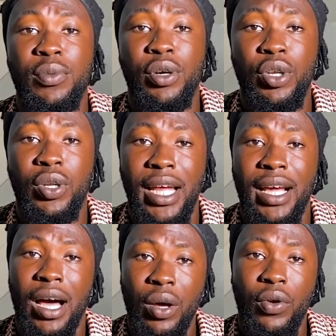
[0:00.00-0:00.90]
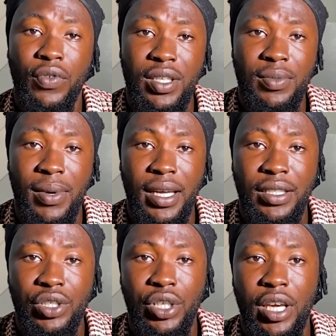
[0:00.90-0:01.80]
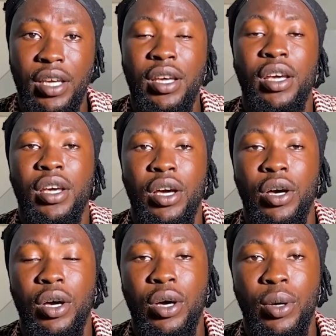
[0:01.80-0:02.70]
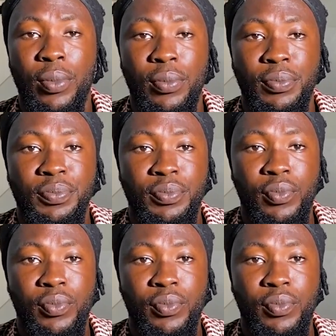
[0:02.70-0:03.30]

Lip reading: but not like out of his mind, you get um,